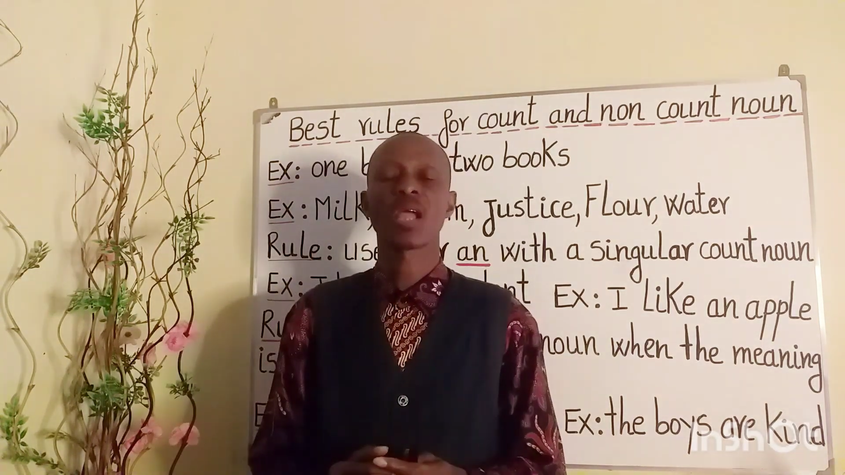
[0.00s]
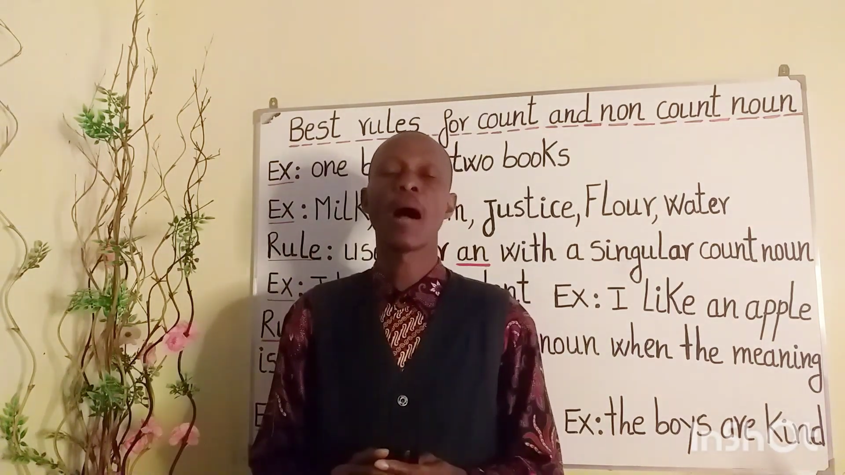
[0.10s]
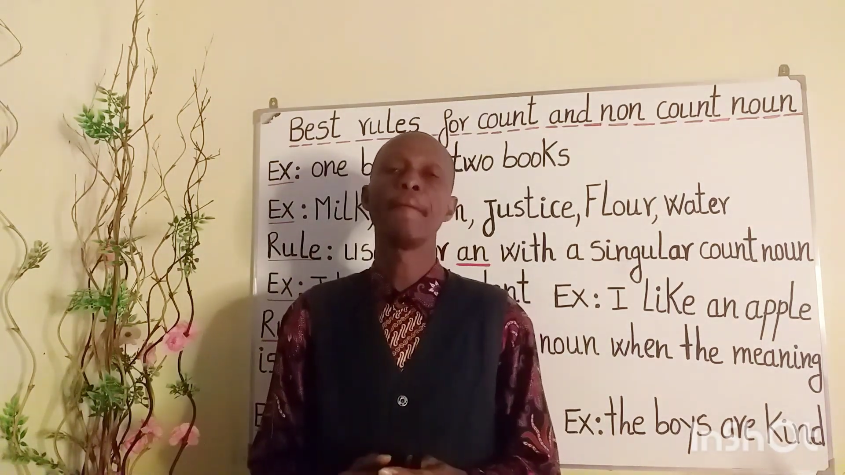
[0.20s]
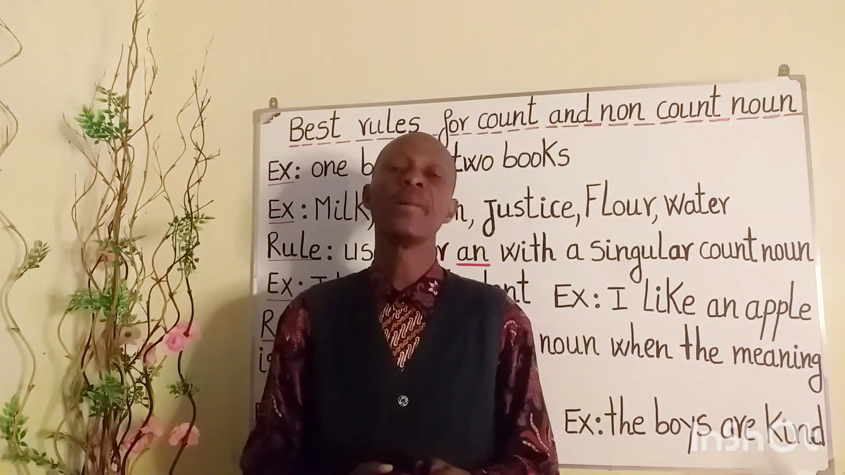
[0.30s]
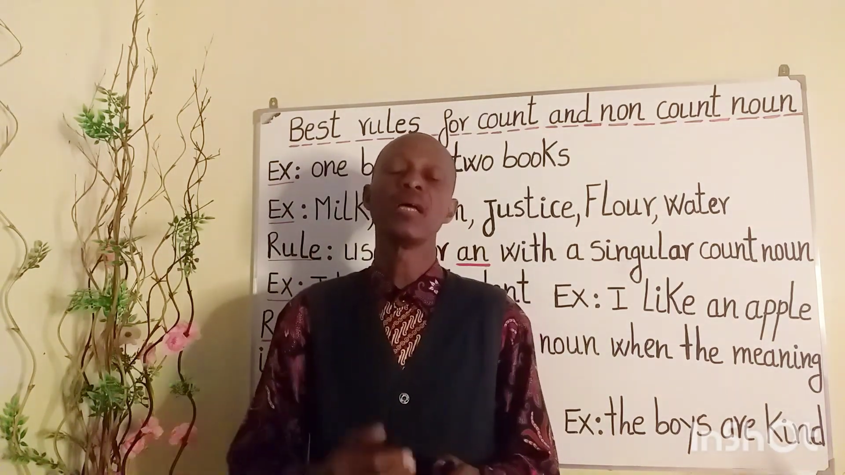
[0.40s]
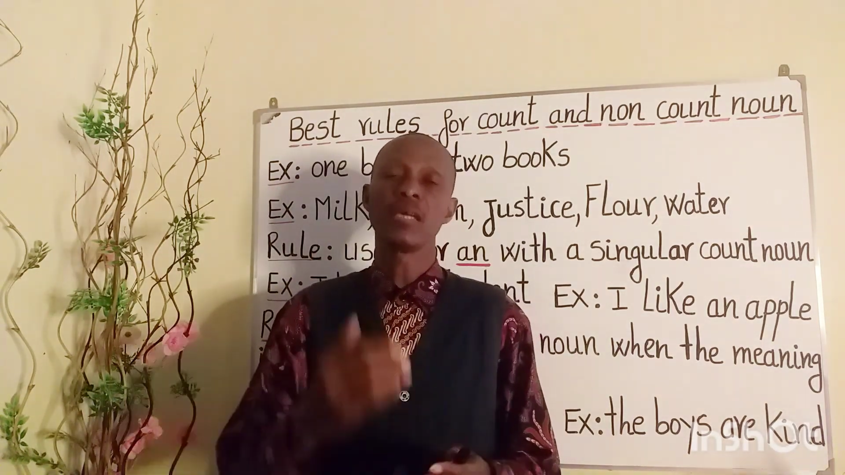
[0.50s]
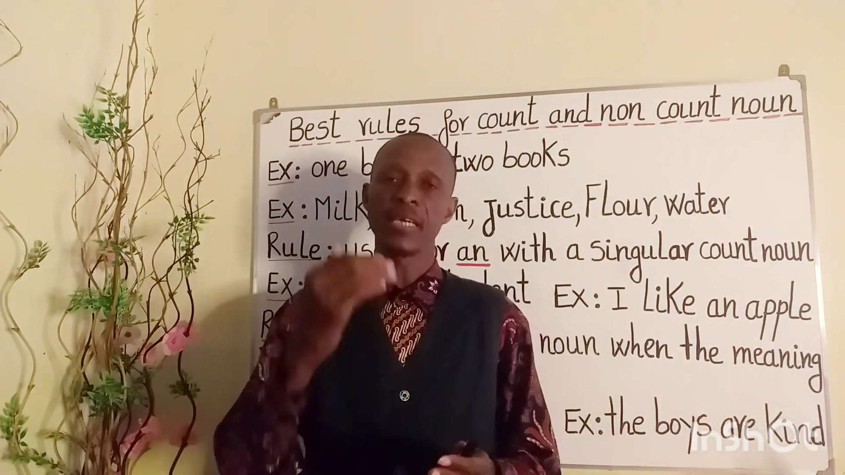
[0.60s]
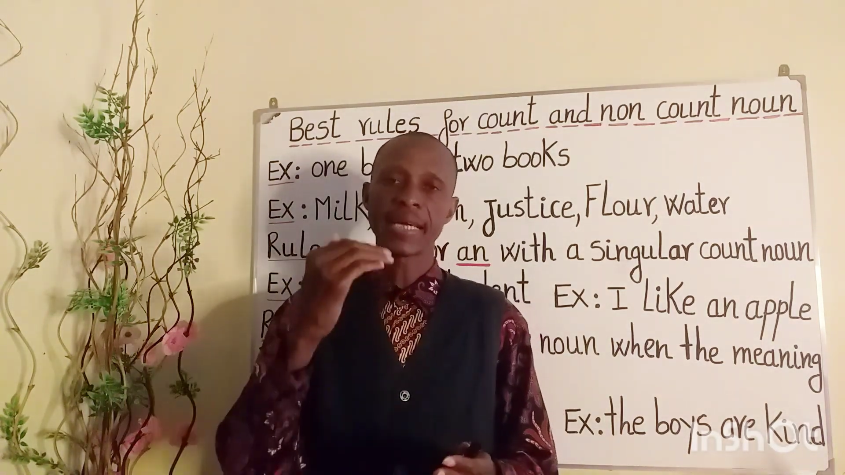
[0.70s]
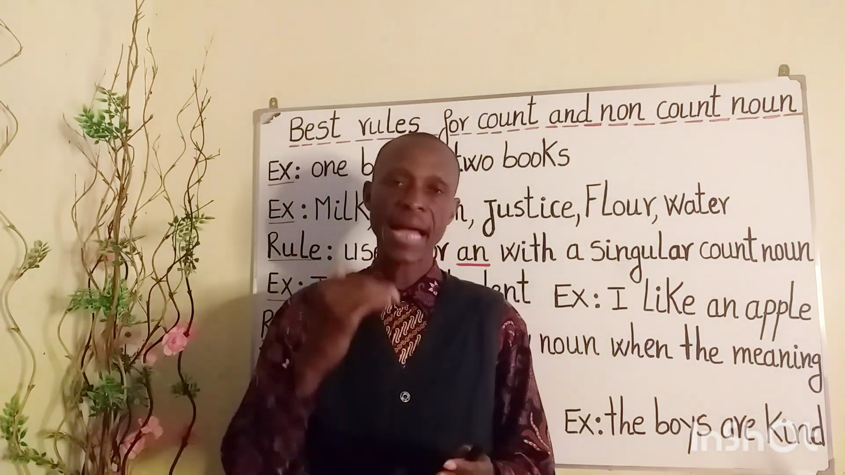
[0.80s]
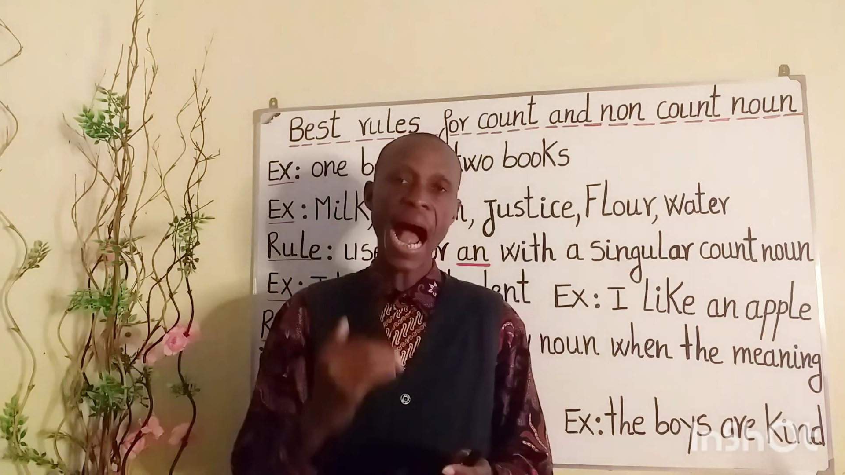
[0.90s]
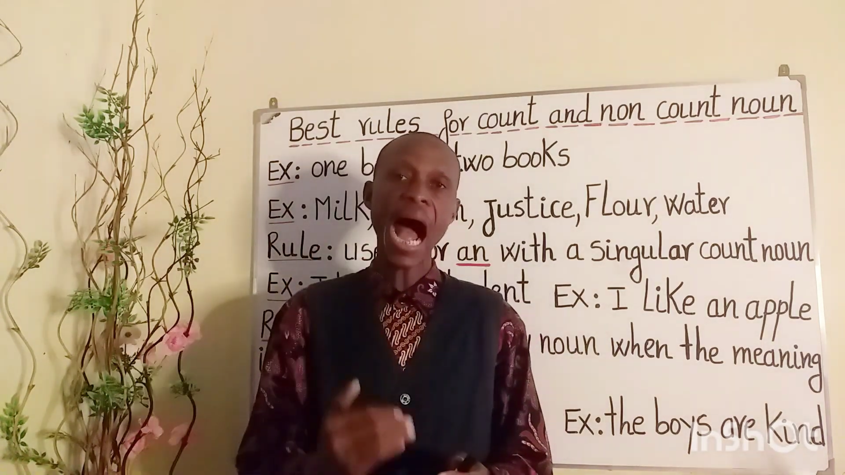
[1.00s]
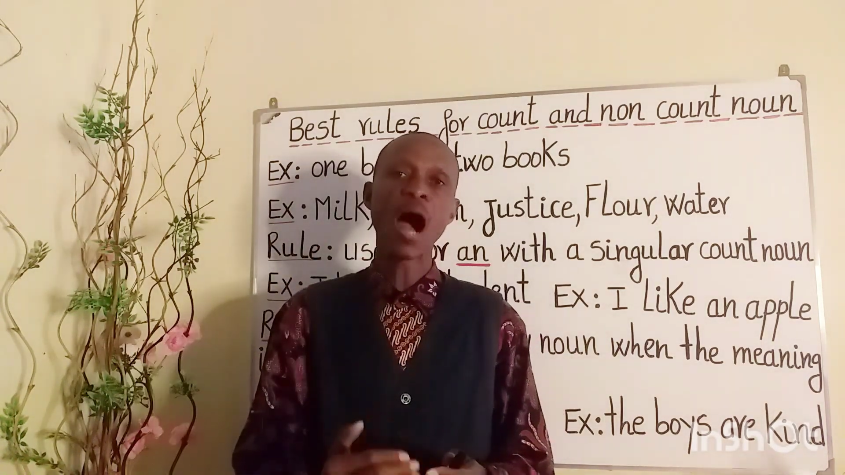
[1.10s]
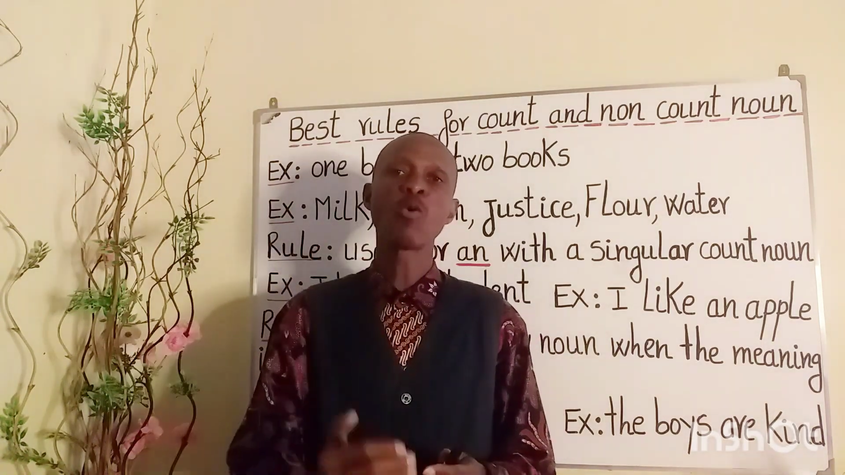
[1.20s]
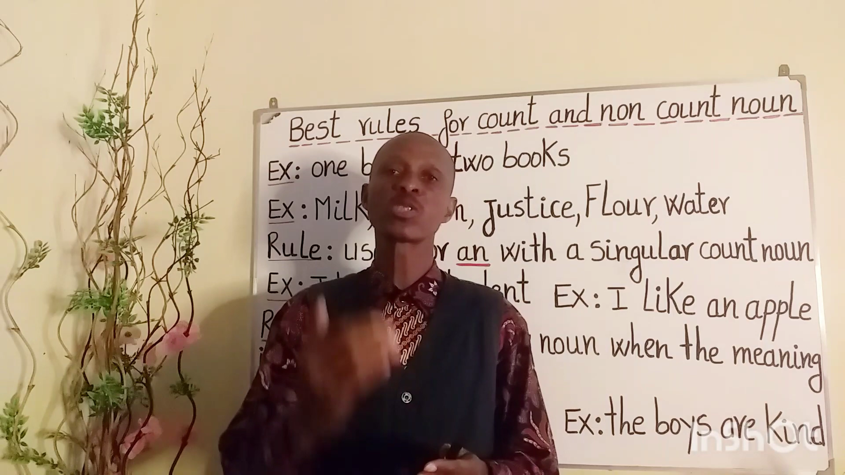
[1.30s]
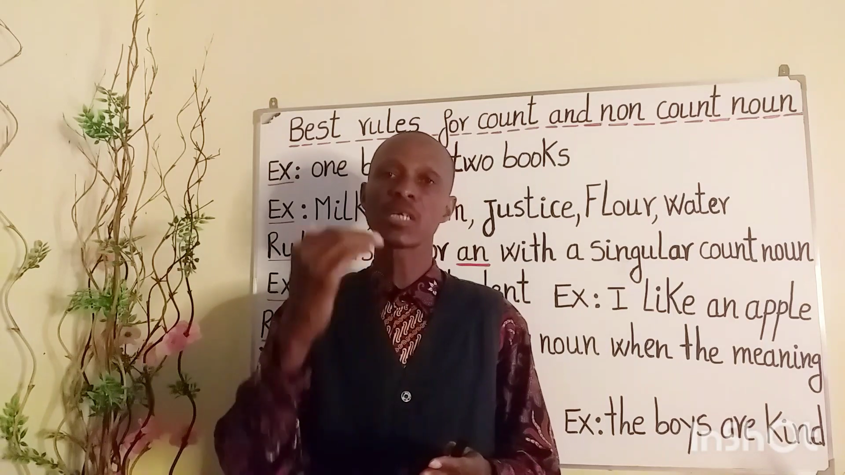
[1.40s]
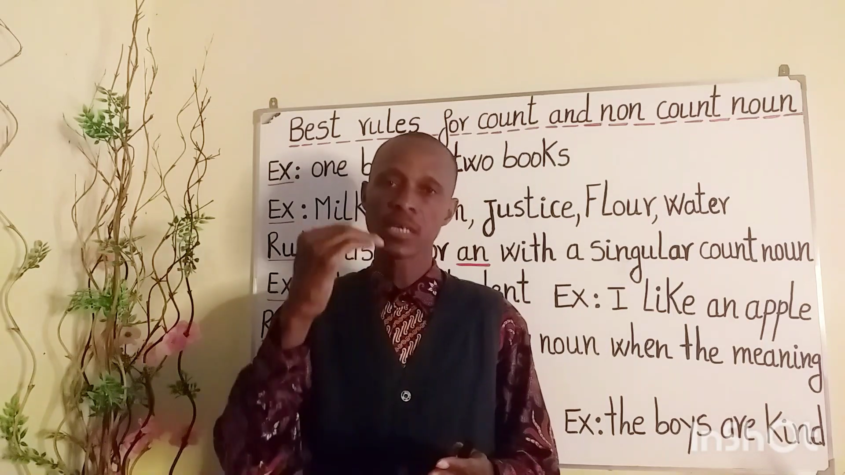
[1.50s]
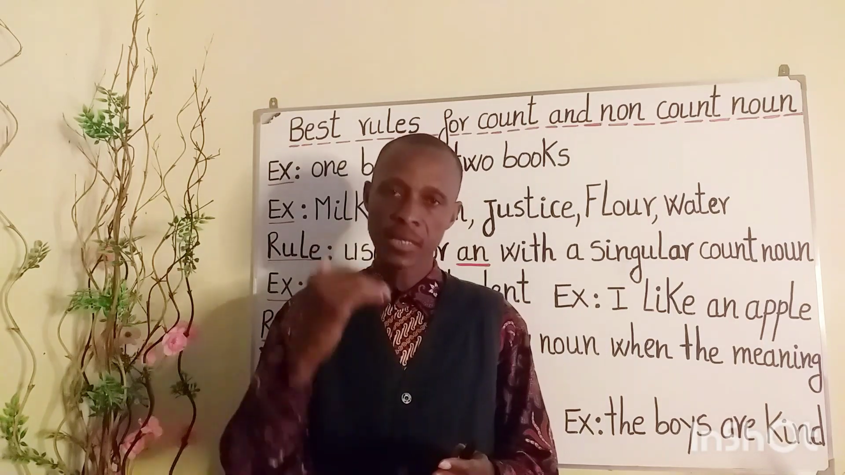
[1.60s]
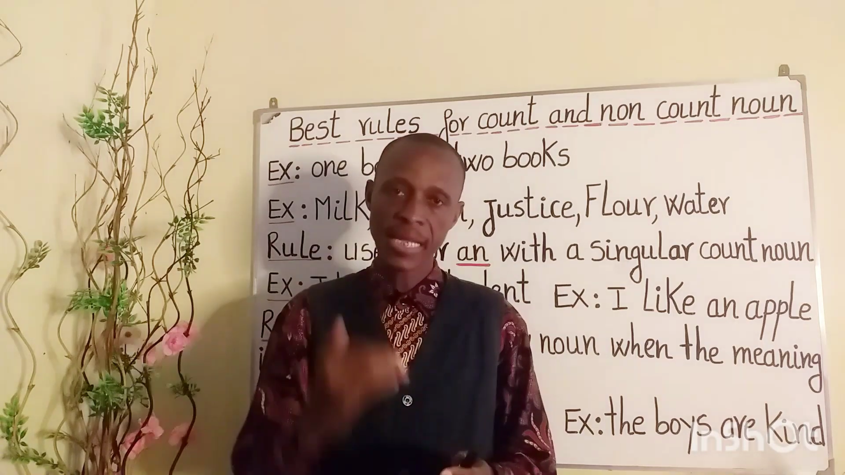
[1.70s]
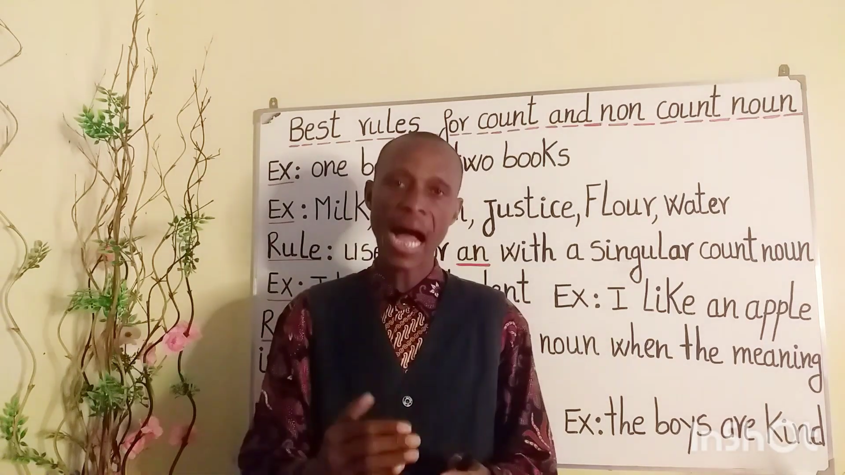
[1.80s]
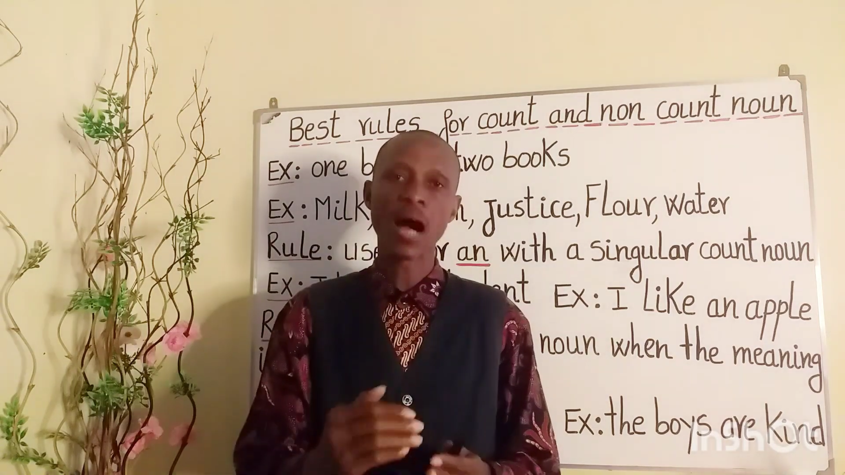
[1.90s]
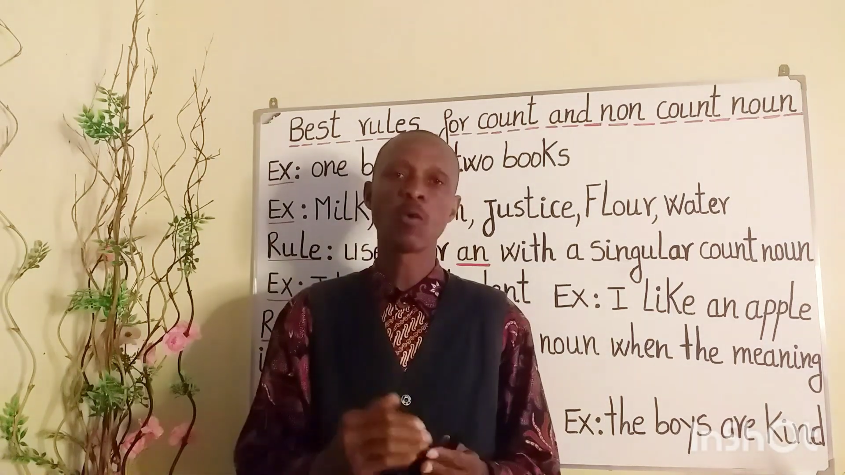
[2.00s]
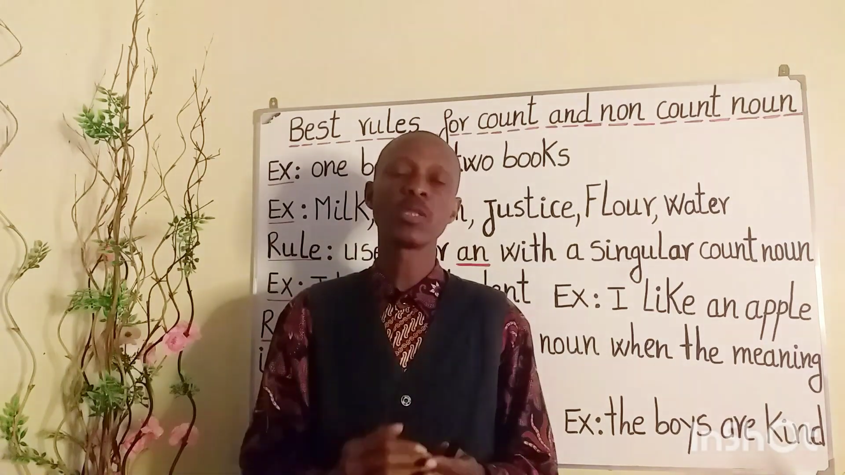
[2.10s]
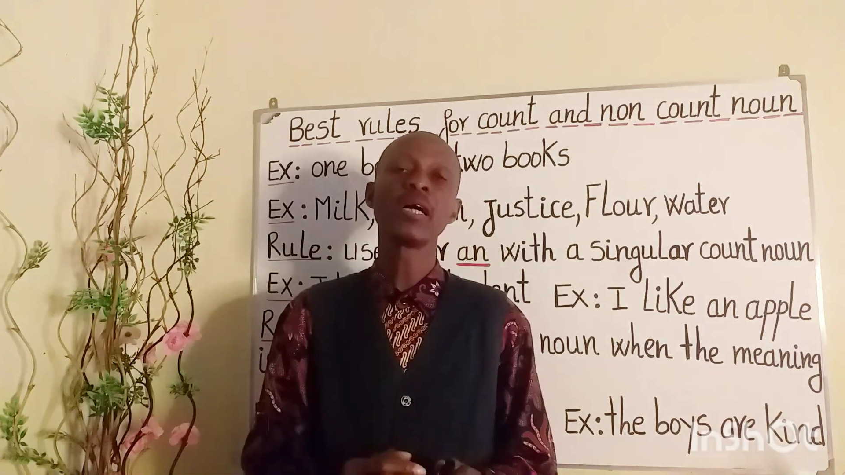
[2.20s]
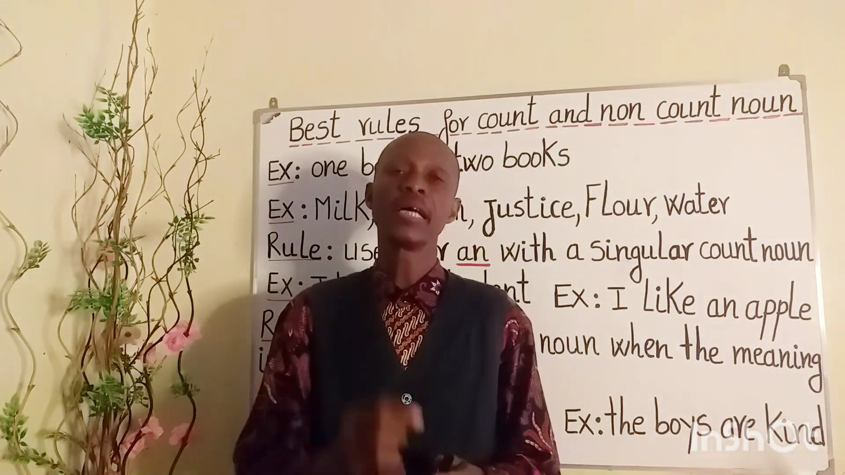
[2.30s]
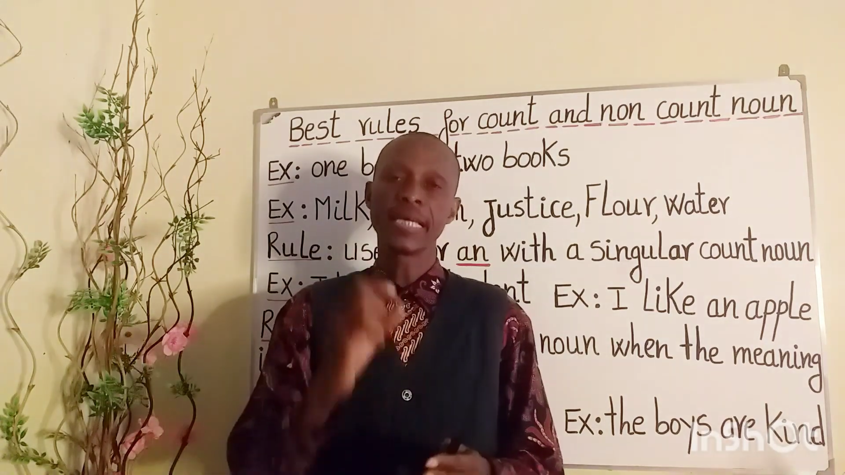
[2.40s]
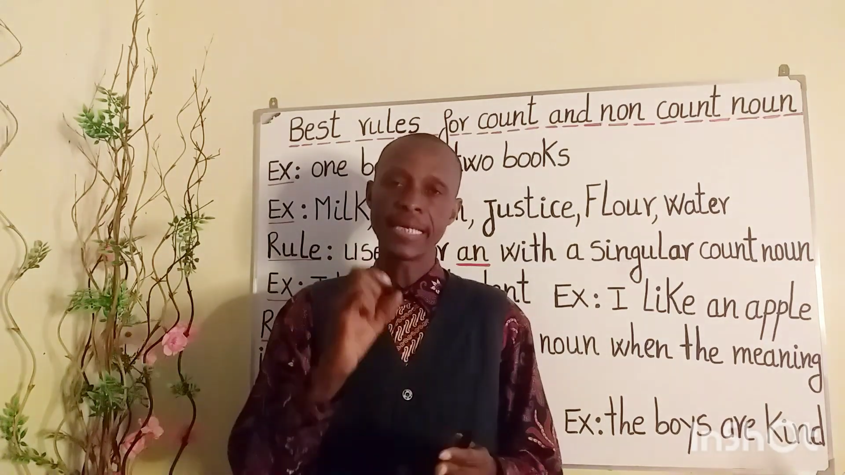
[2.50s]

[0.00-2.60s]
Um, a count noun